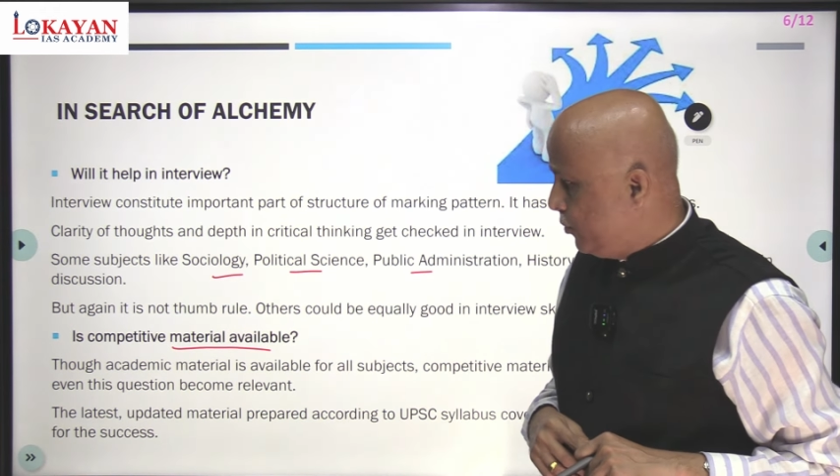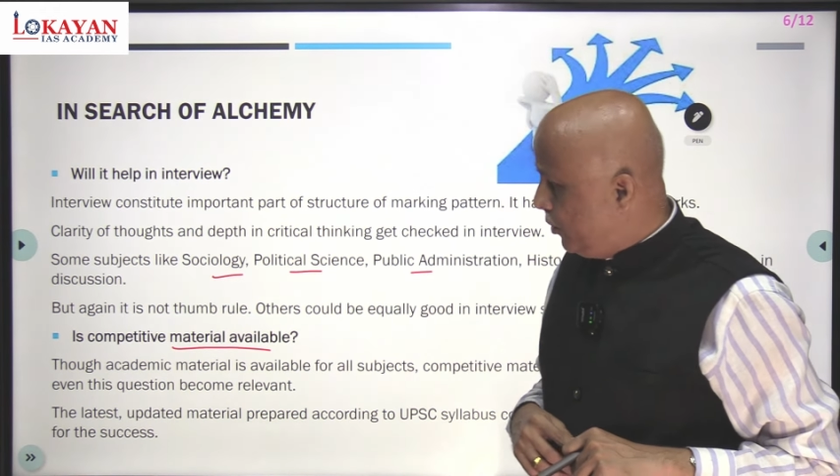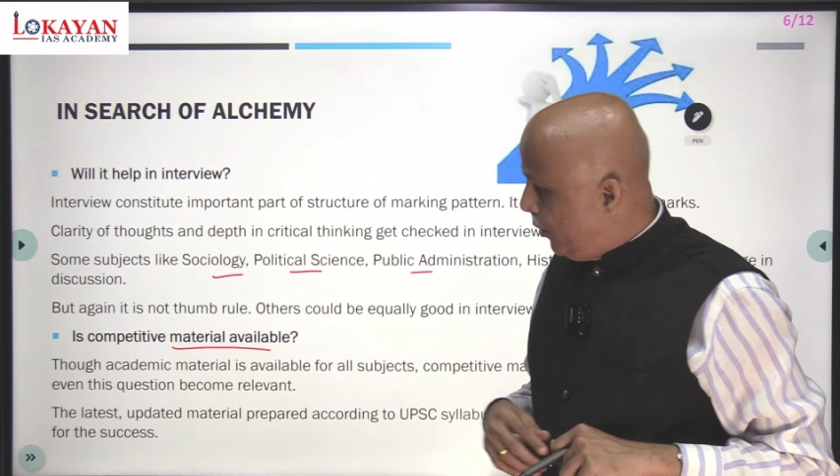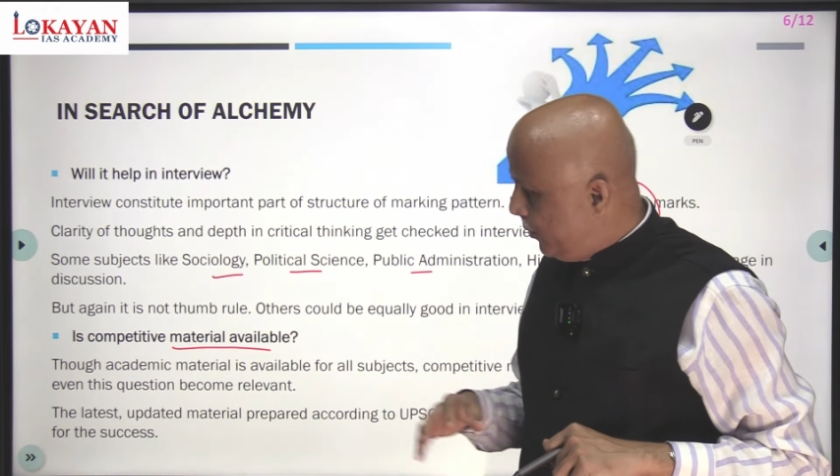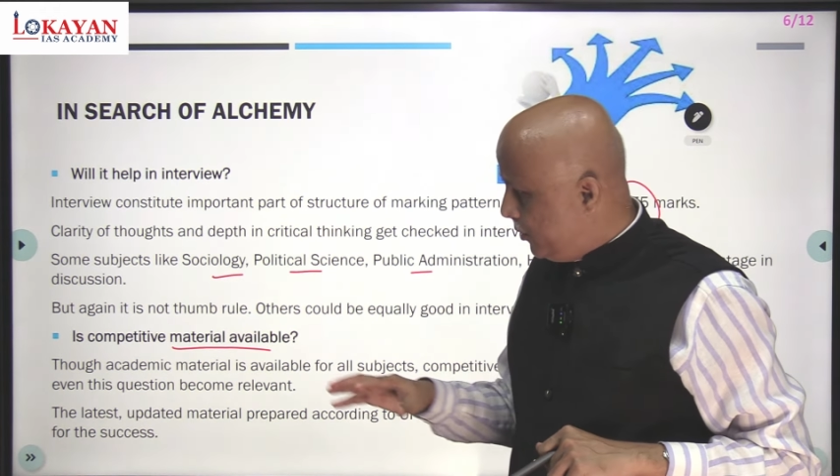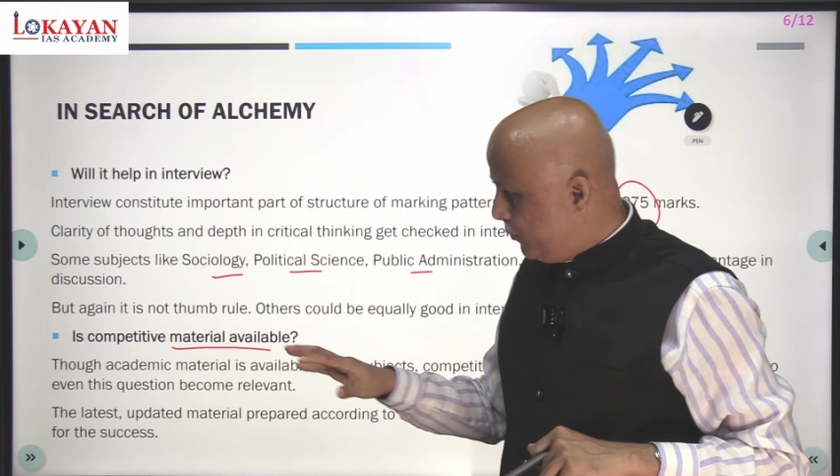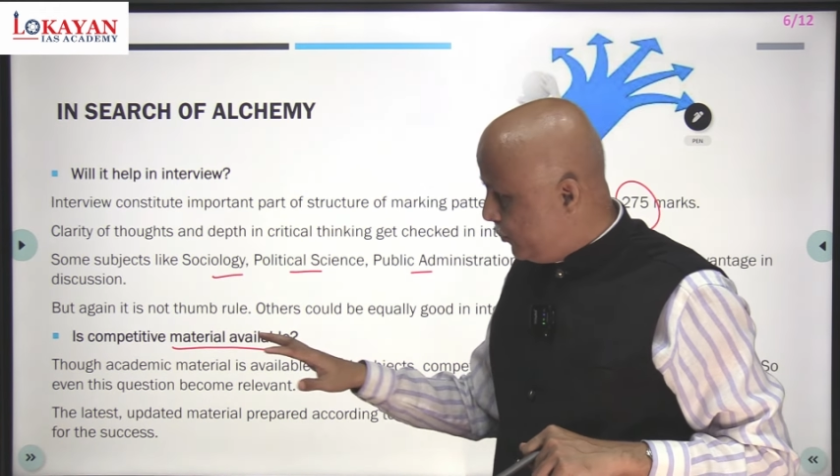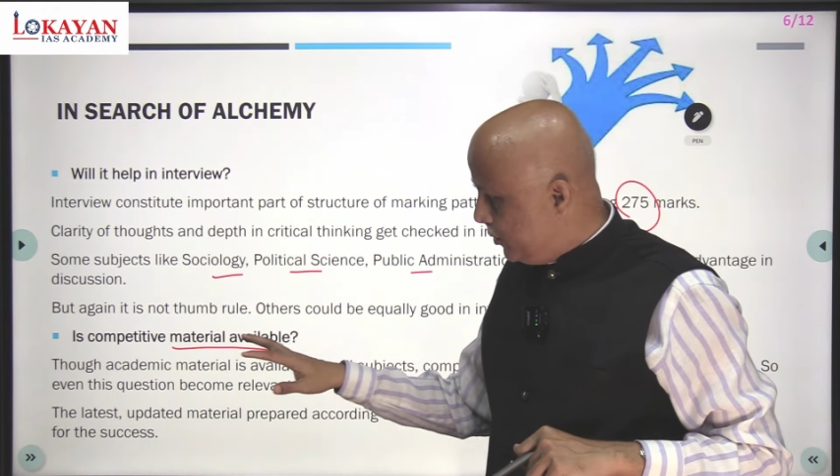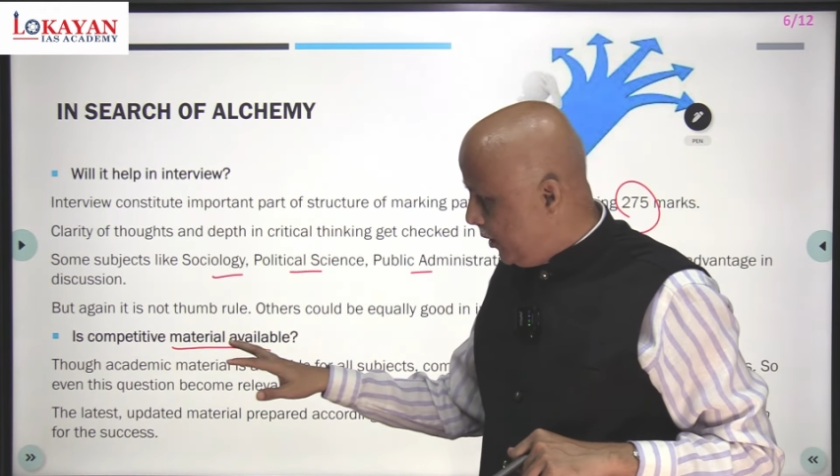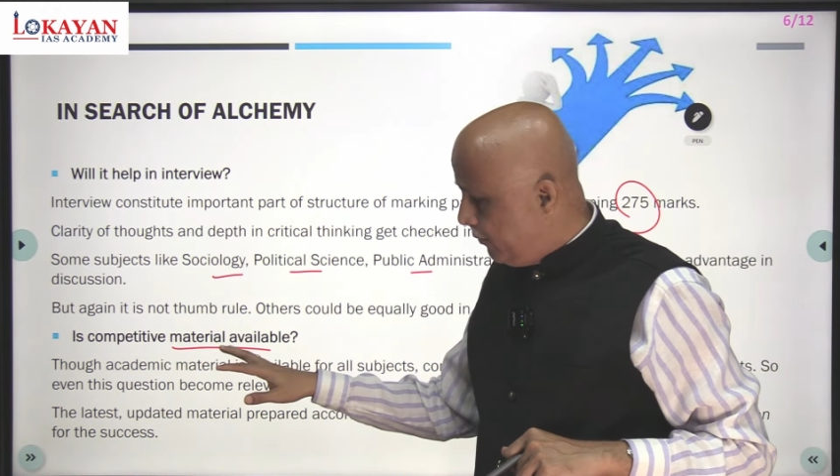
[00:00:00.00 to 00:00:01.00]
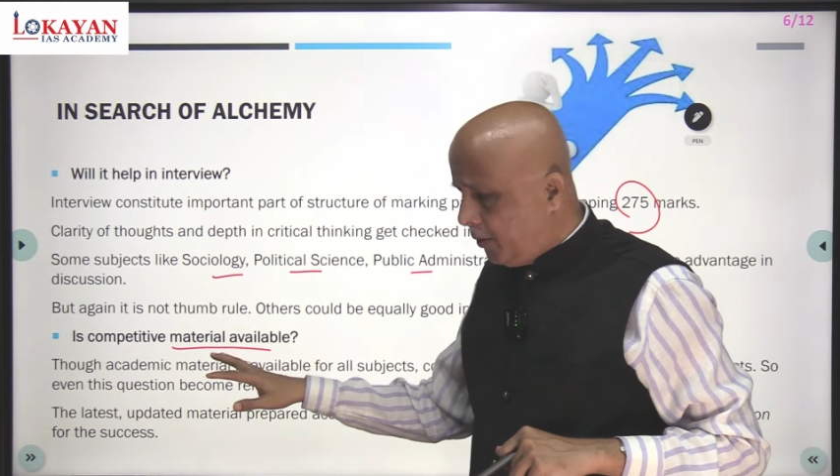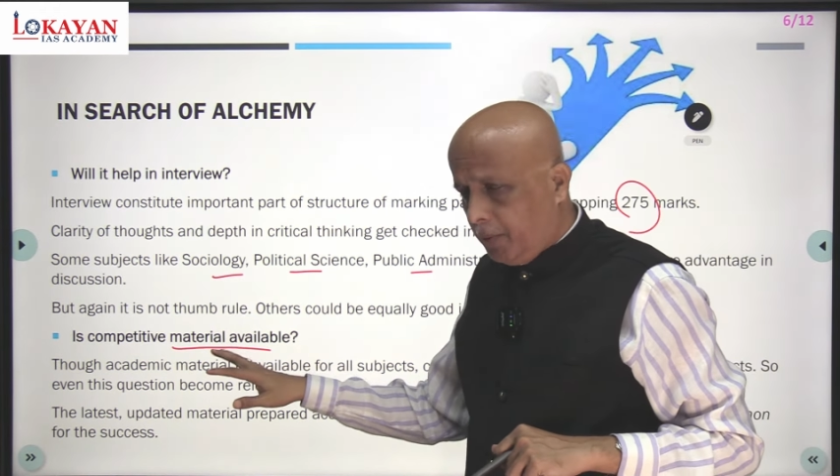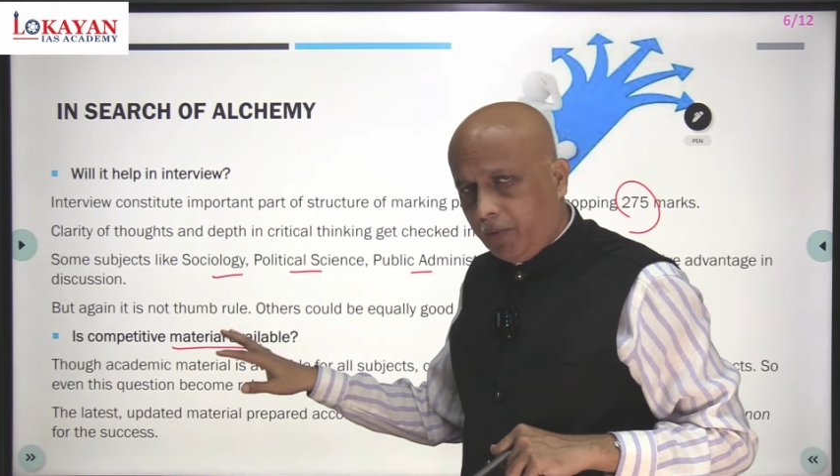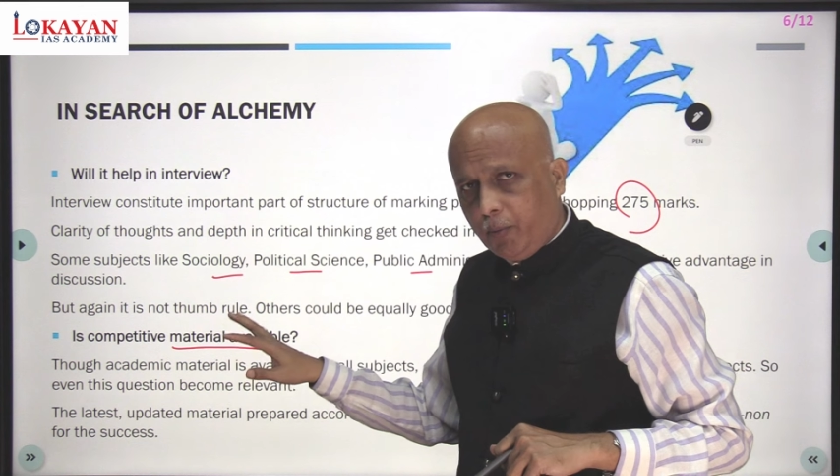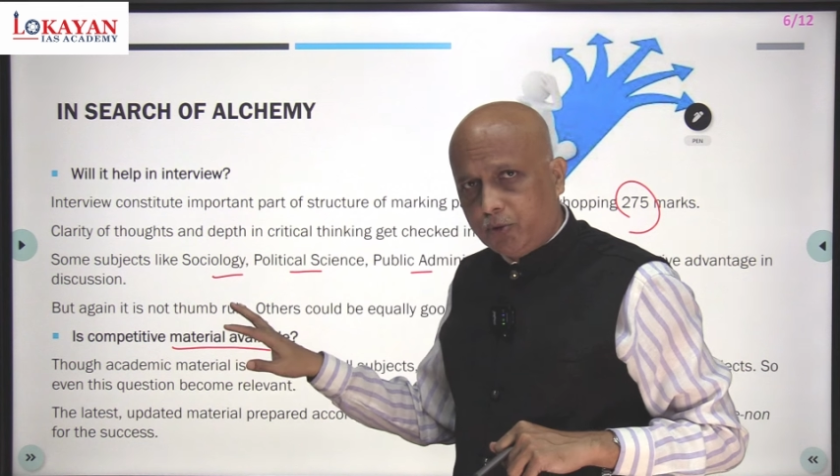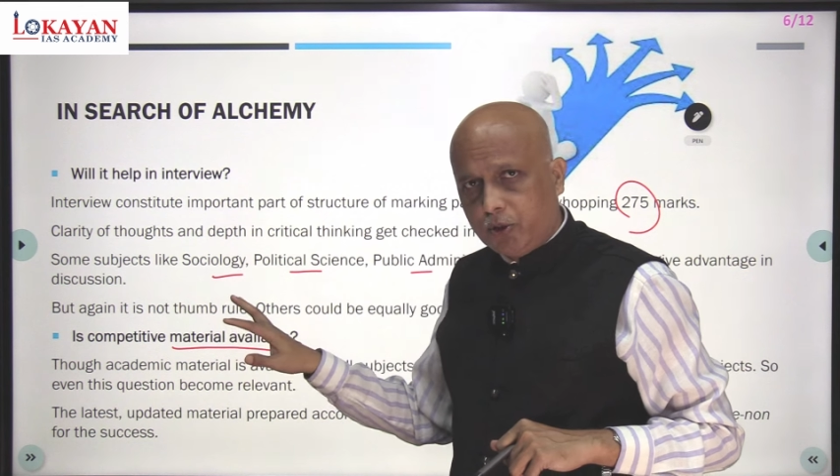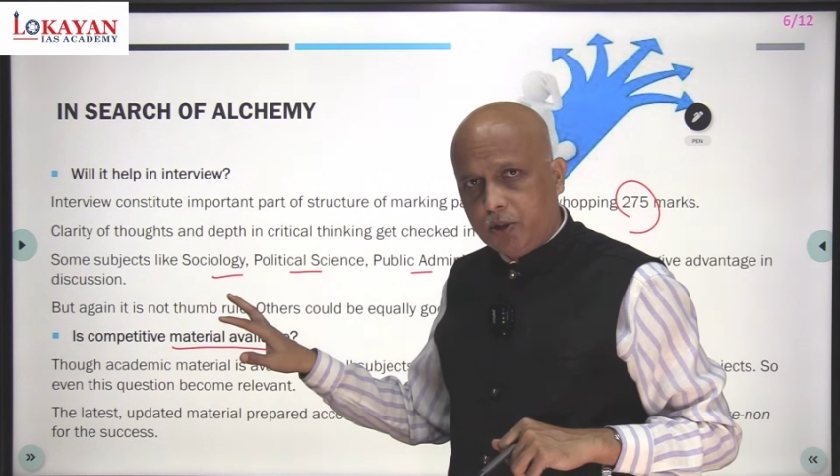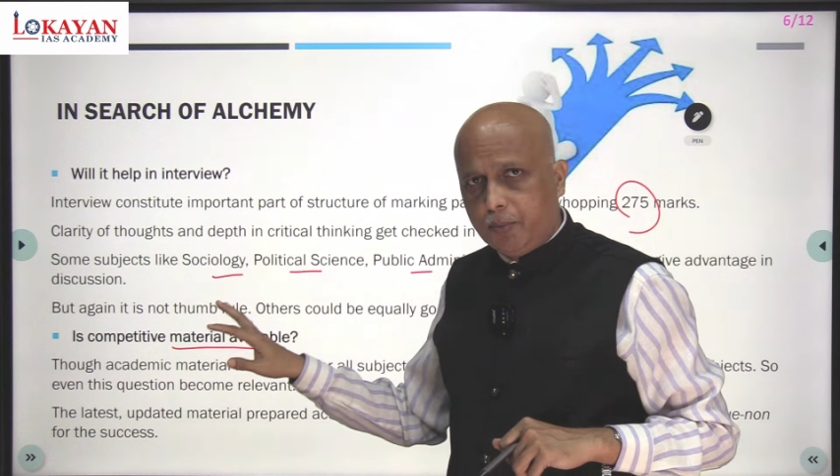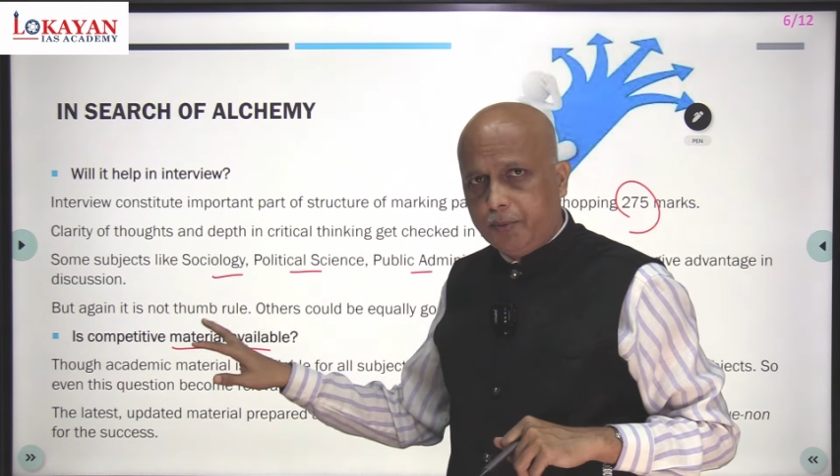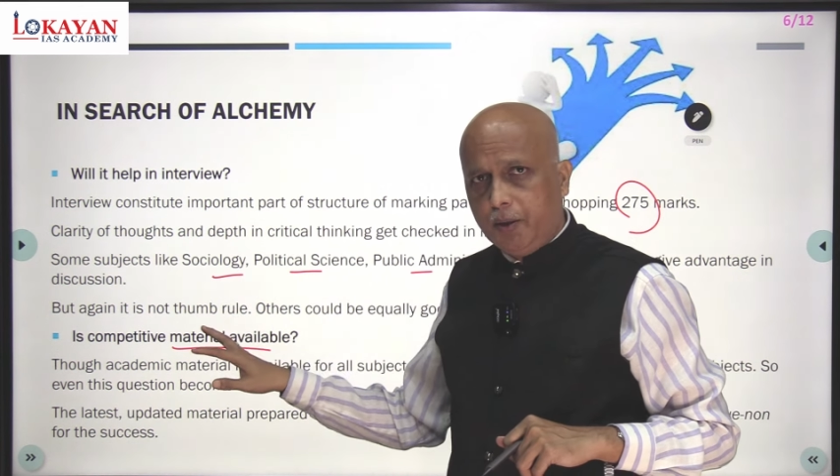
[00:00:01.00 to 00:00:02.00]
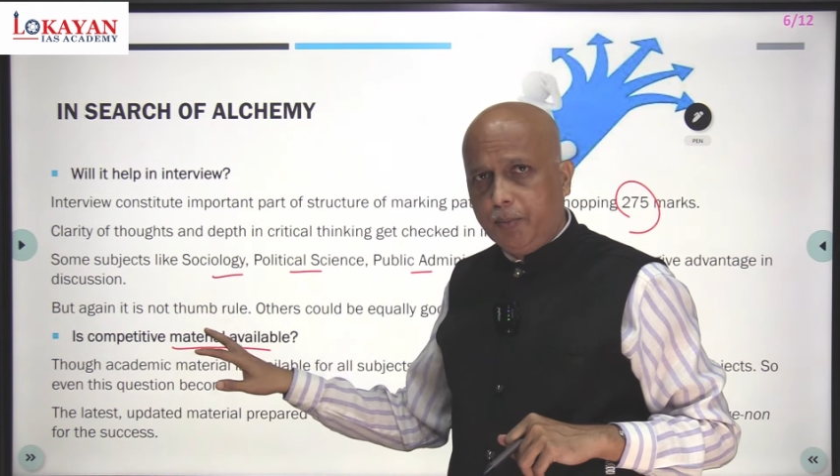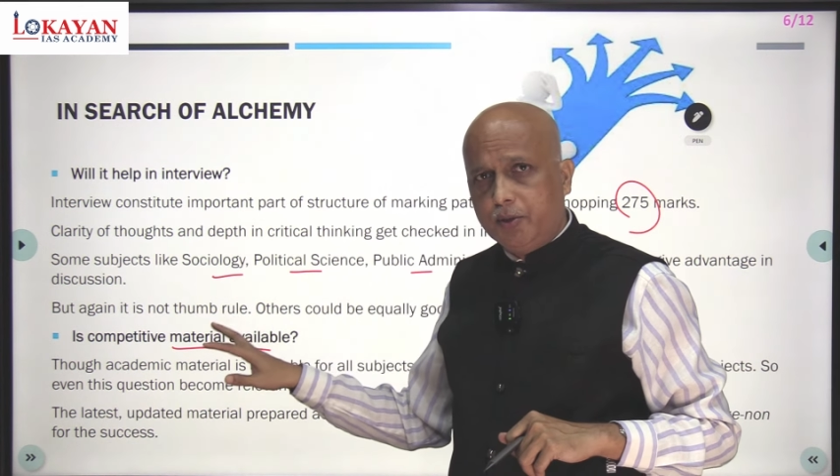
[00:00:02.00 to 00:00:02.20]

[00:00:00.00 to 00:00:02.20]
So nowadays, of course, it is available for most of the subject,